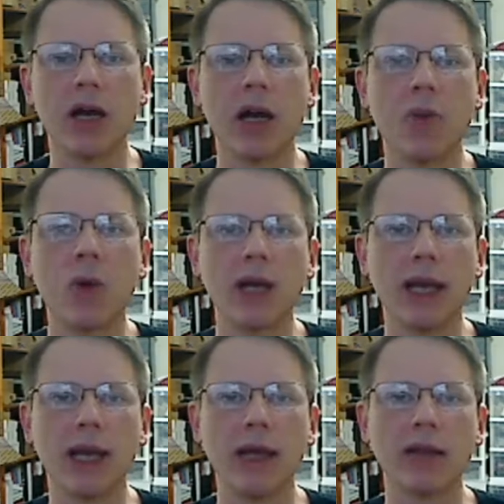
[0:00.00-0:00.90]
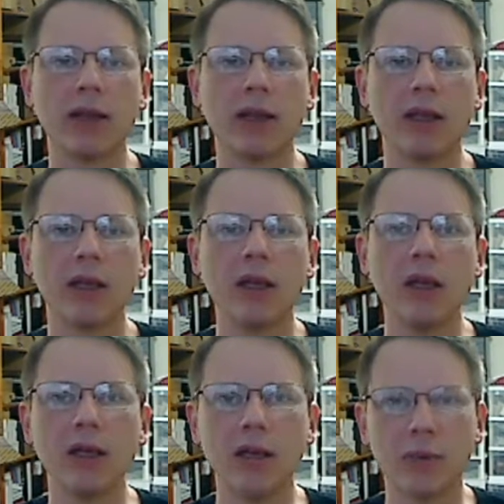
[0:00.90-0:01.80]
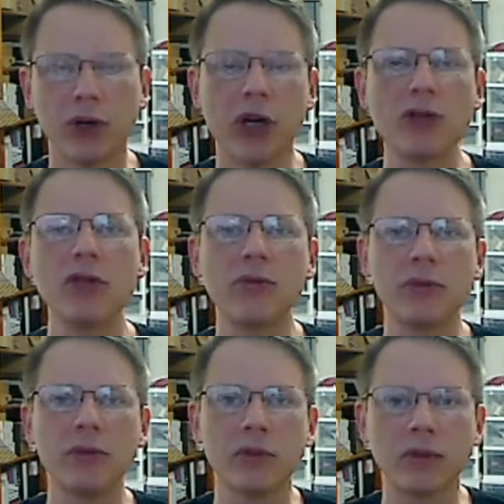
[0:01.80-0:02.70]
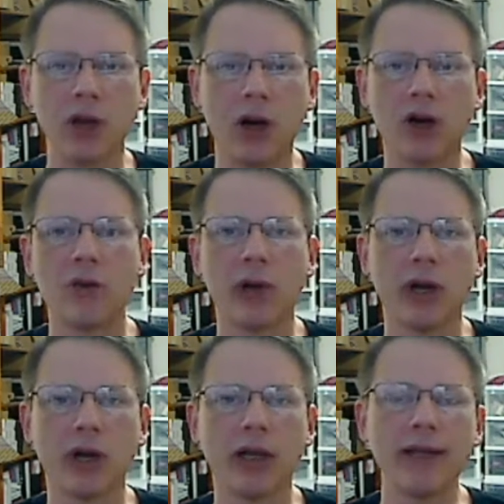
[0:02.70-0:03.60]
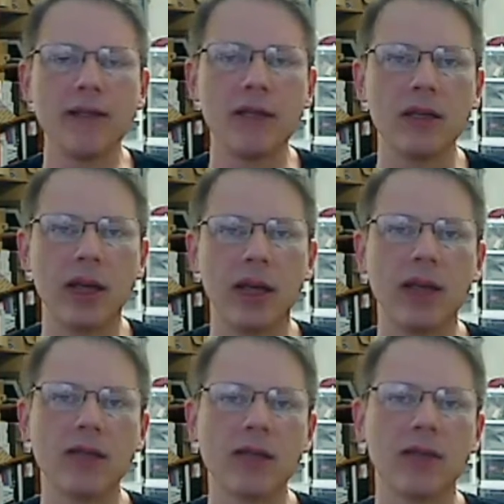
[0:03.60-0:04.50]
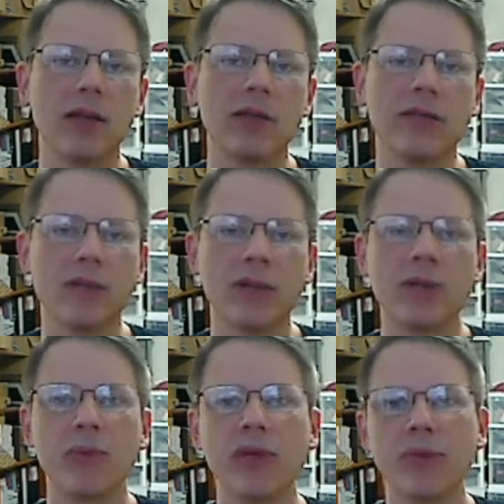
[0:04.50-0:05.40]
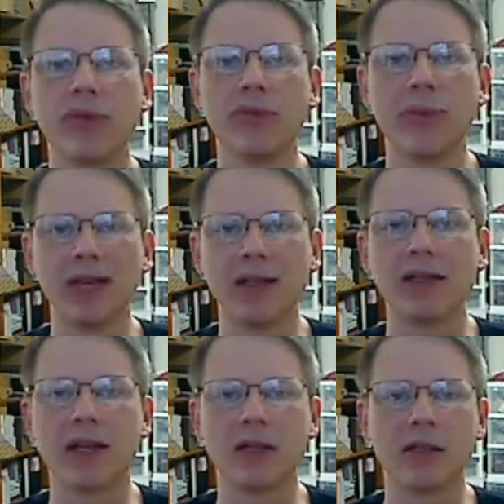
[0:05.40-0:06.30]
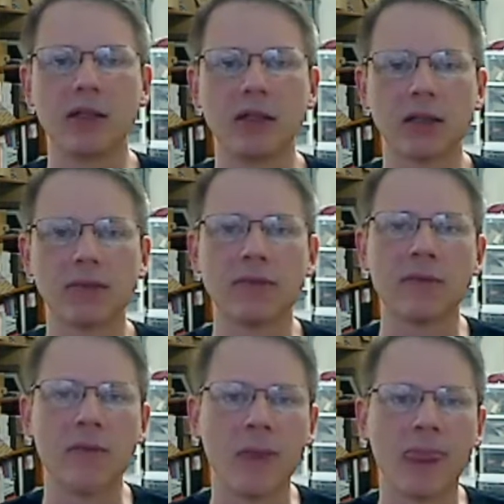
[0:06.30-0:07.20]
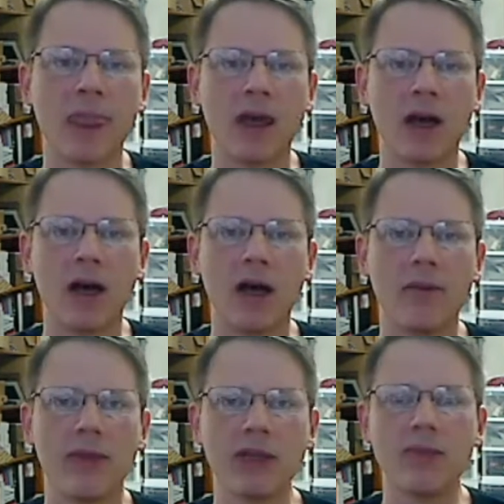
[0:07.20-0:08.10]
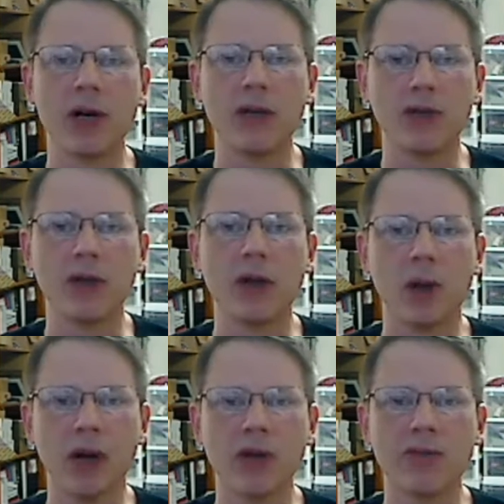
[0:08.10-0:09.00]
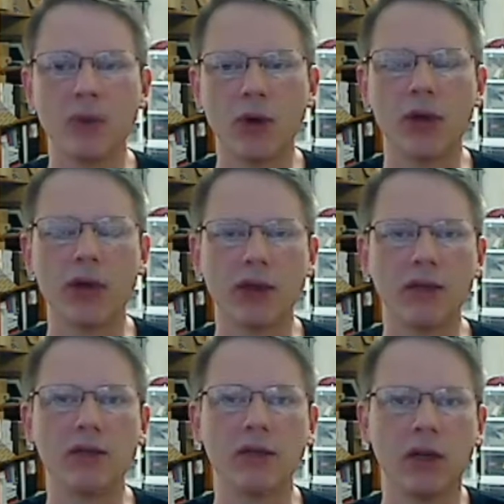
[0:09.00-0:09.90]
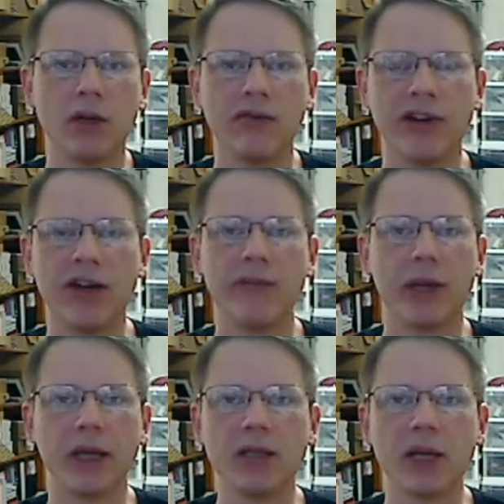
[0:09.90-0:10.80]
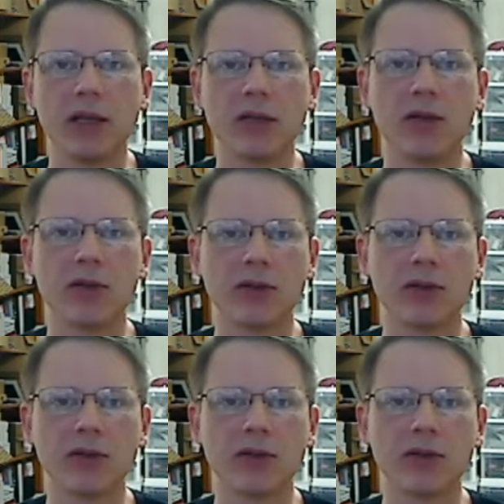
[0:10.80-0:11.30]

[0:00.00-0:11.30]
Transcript: want to get the production hardware into the hands of a bunch of people for beta testing. This module requires more than, you know, 5 beta testers.